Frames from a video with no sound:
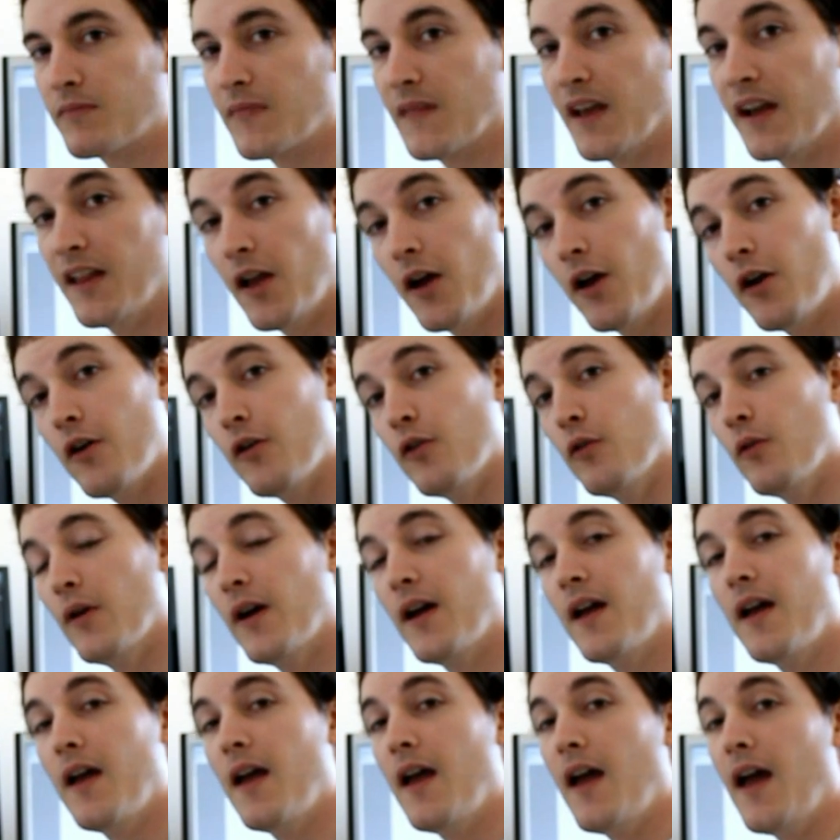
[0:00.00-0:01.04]
Hello!
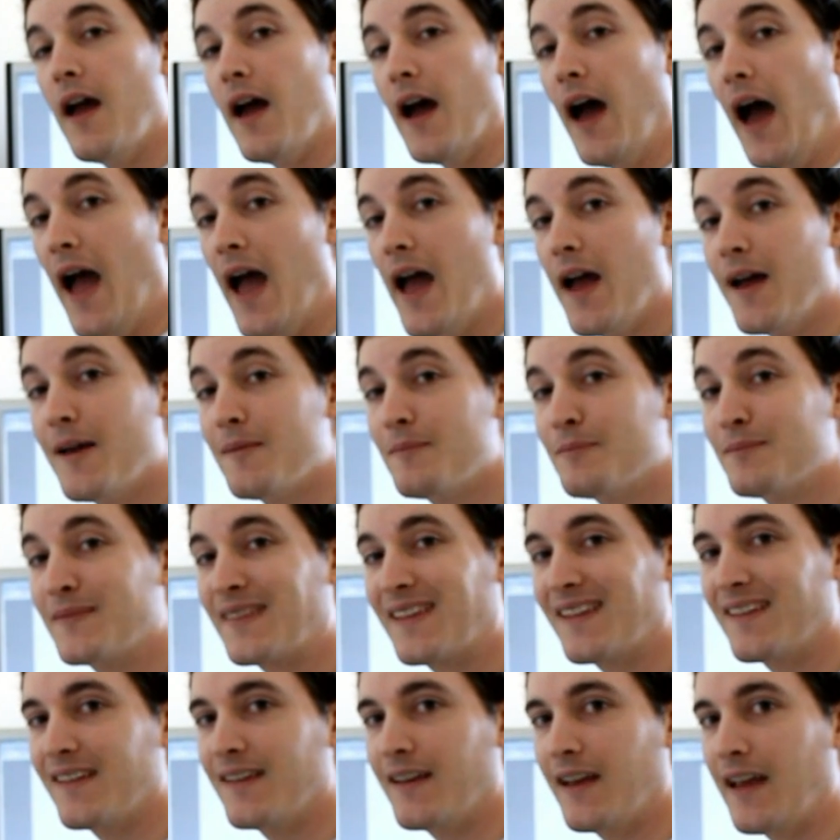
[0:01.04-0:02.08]

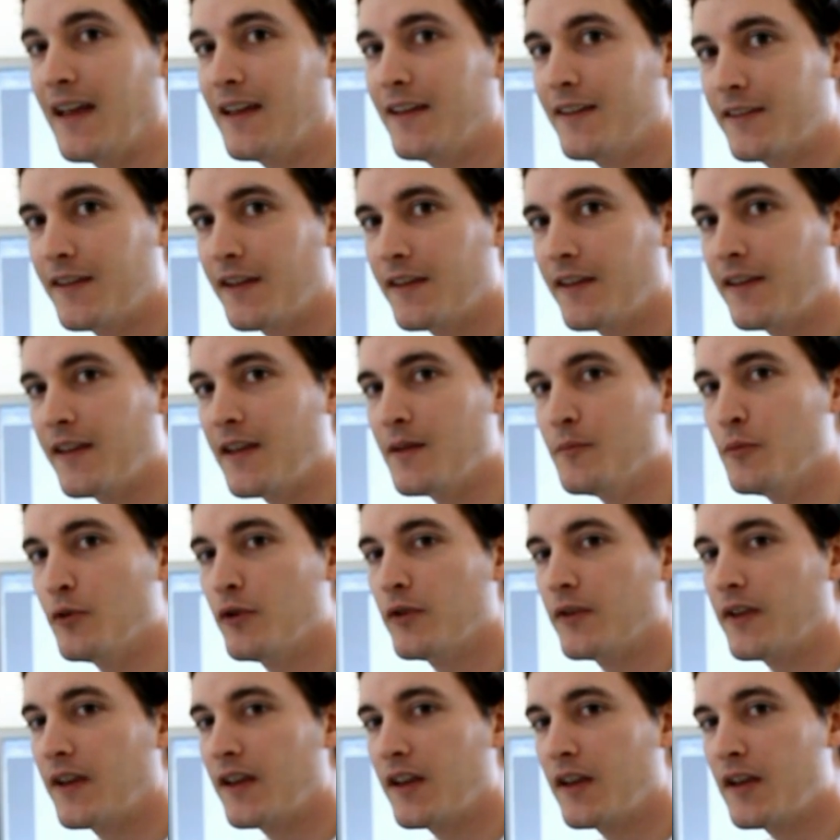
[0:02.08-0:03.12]
It's Saturday
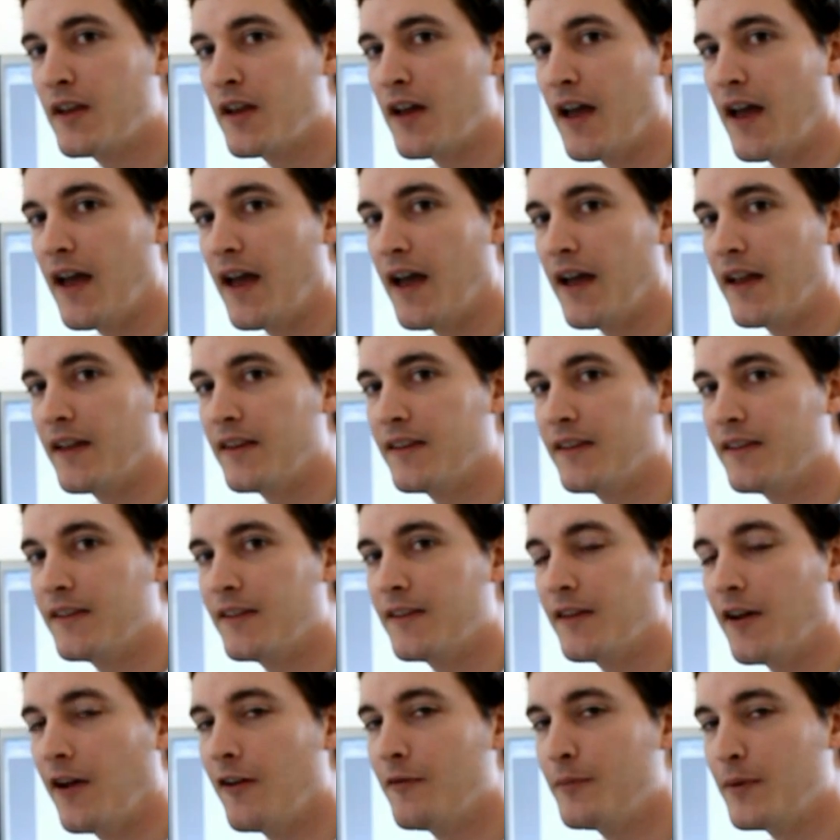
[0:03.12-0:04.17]
morning and
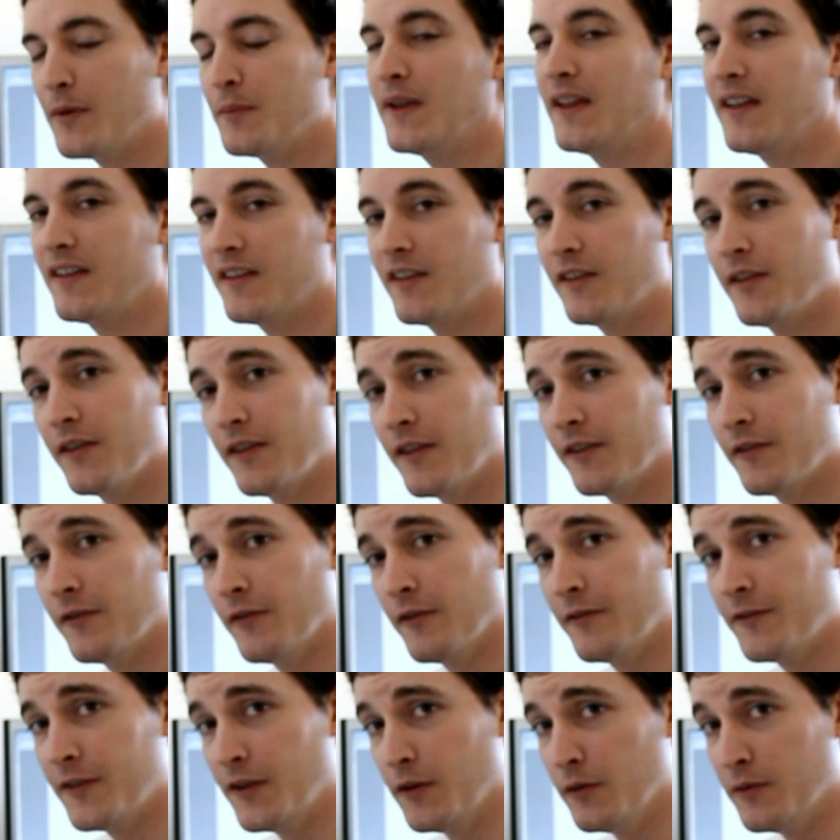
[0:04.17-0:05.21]
I've been meaning to do this for a
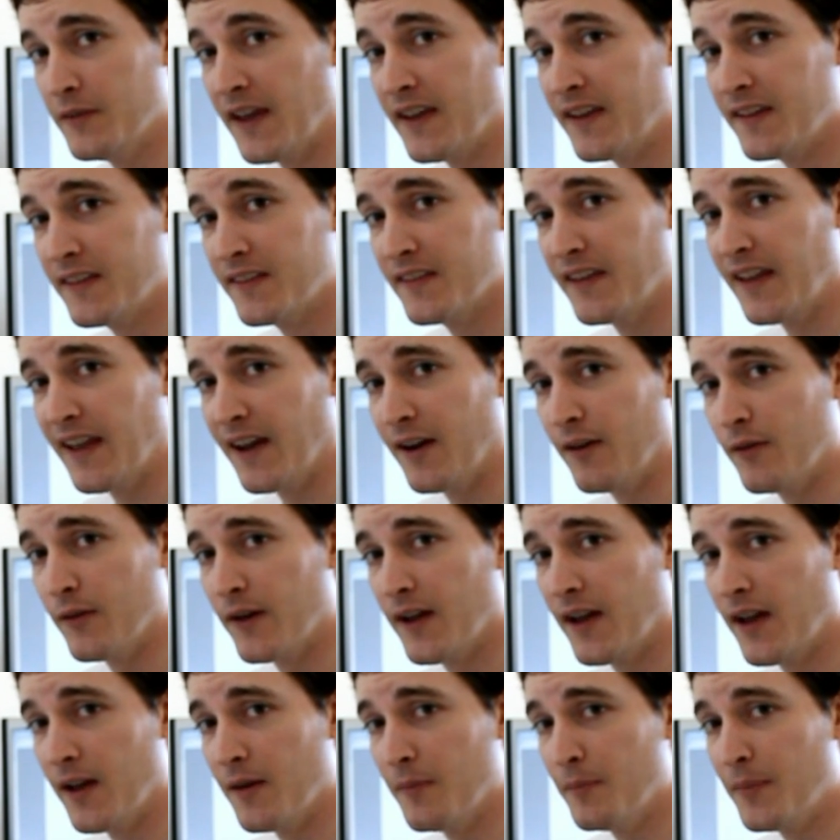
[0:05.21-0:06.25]
few days
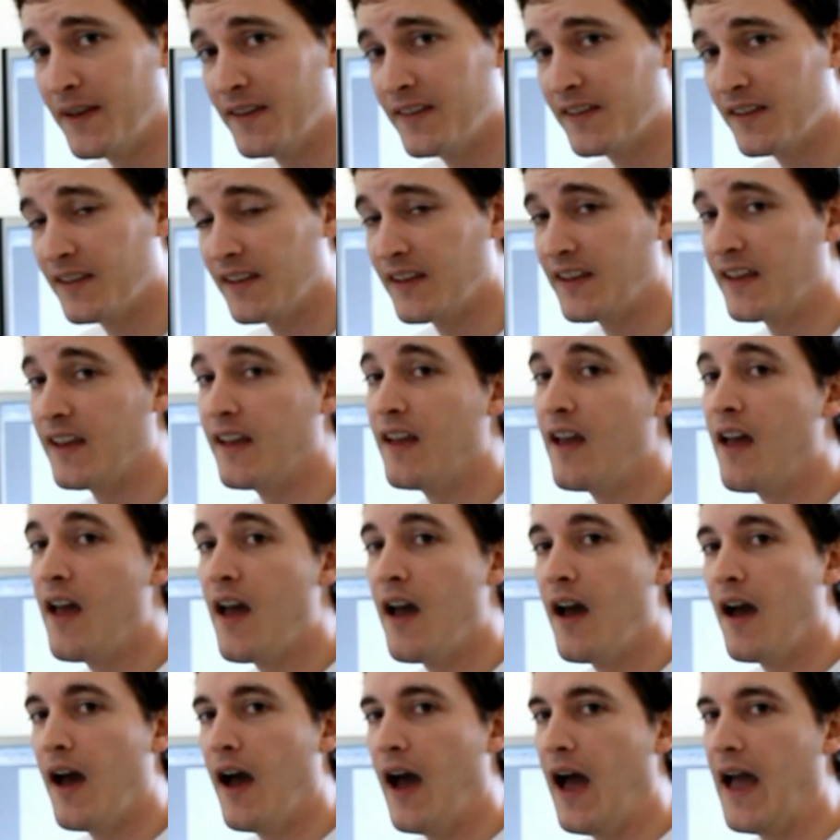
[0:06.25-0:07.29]
now, basically
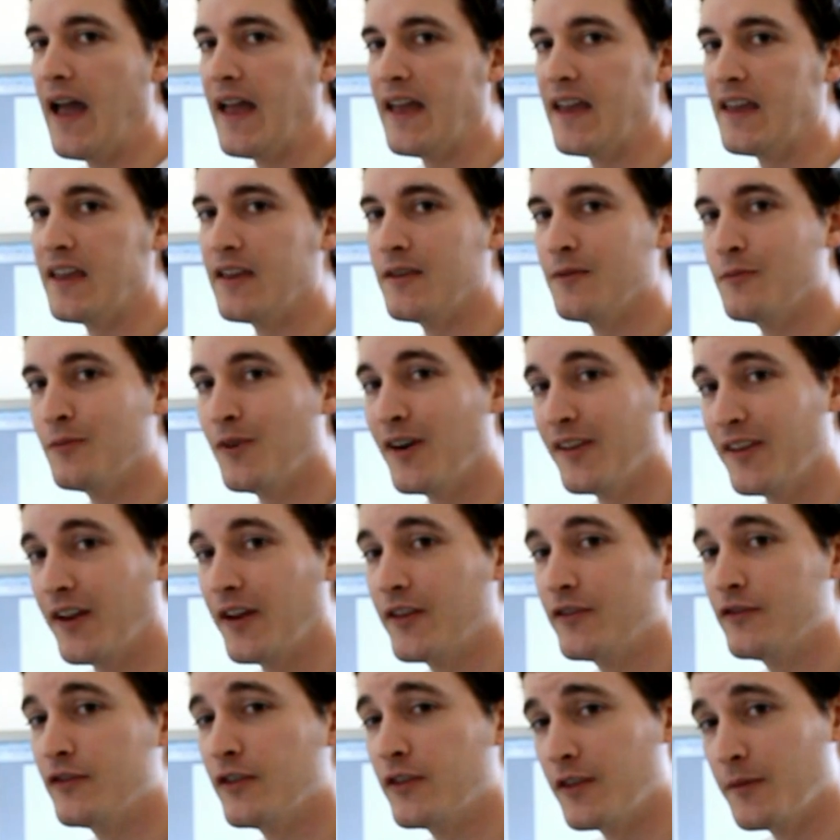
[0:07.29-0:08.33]
a
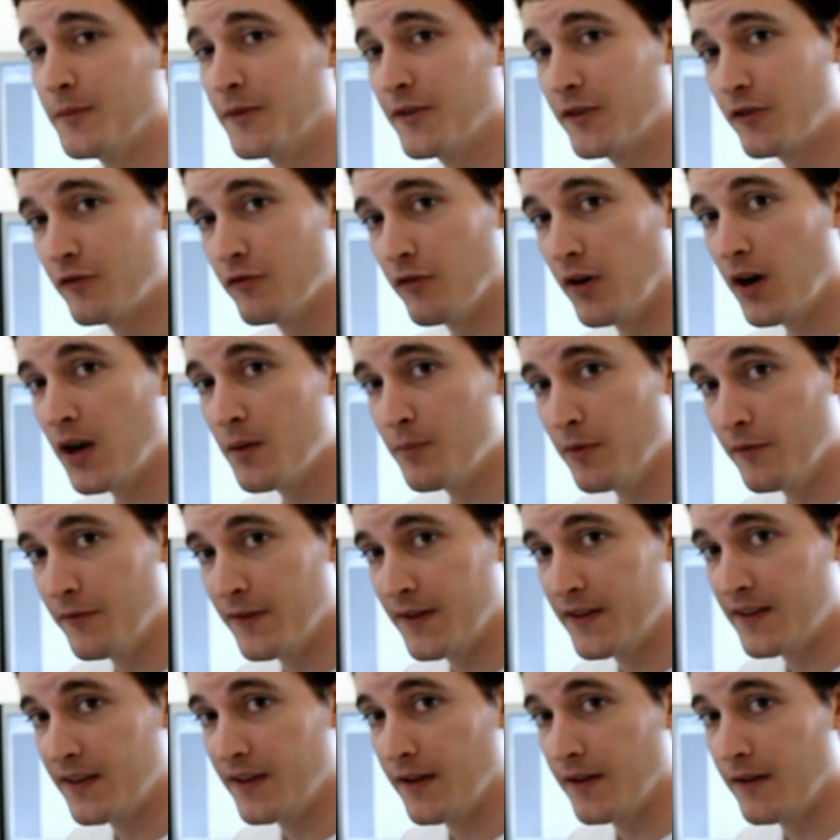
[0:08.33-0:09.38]
100 subscriber
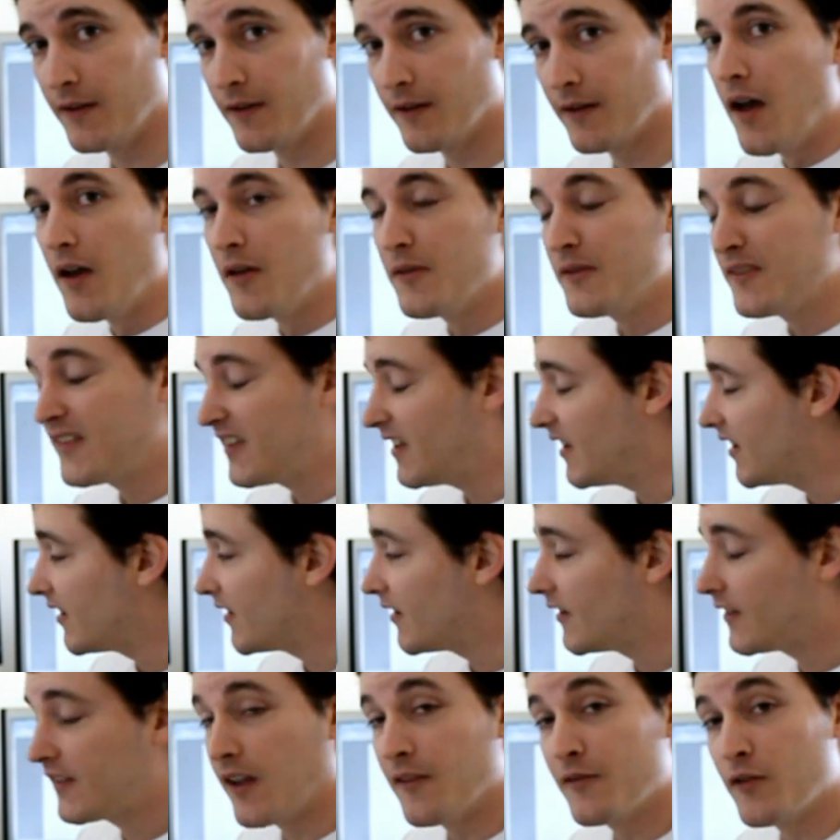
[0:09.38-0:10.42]
video. Seeing
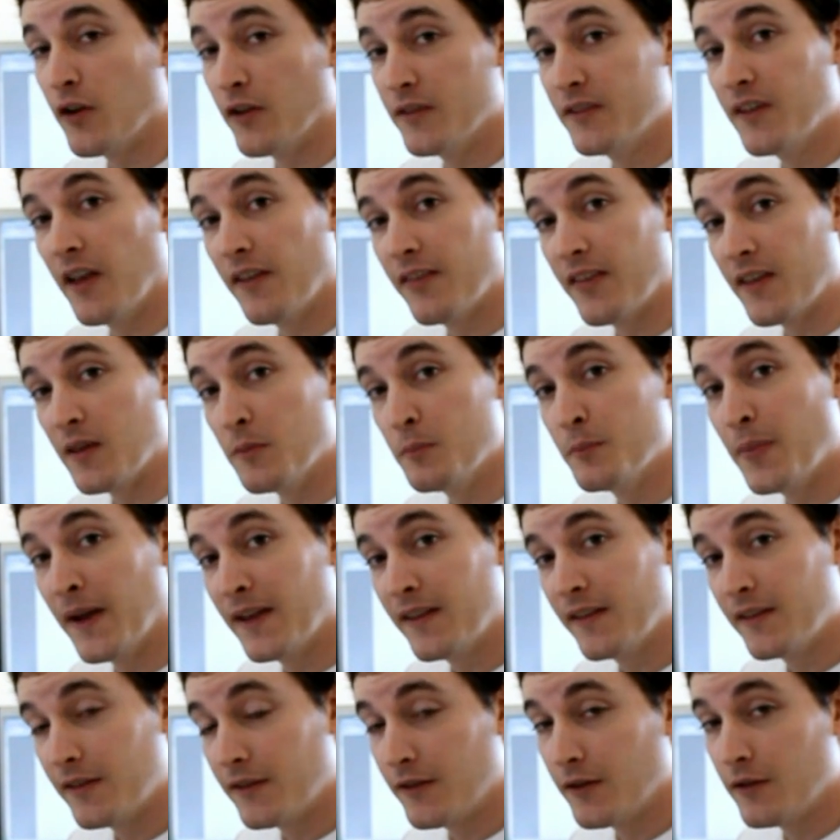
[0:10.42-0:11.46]
as I've got nothing
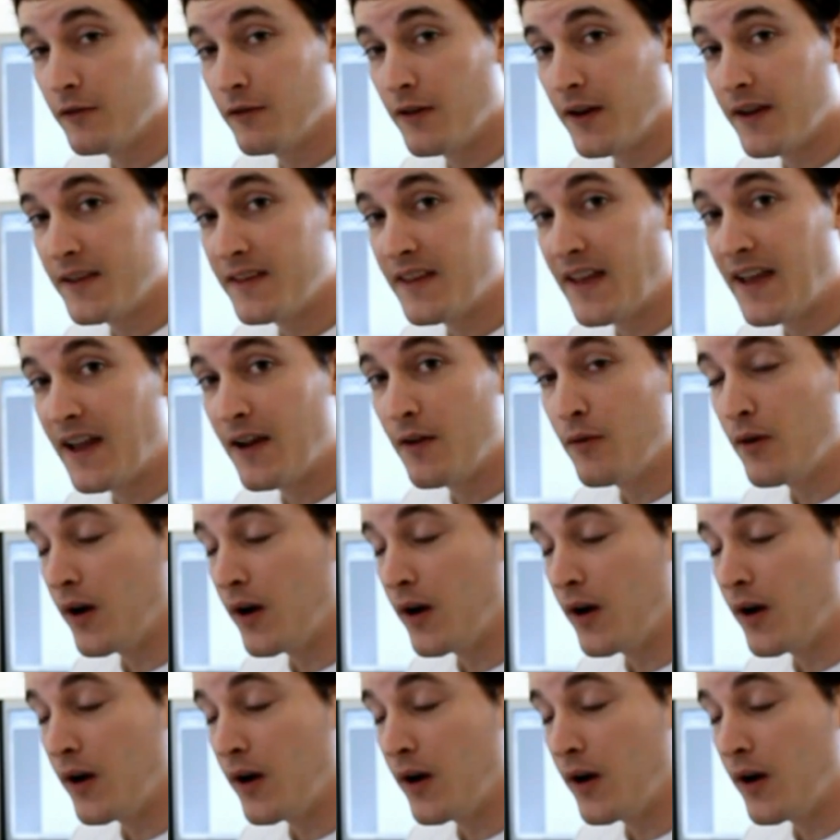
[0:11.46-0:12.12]
better to do right now,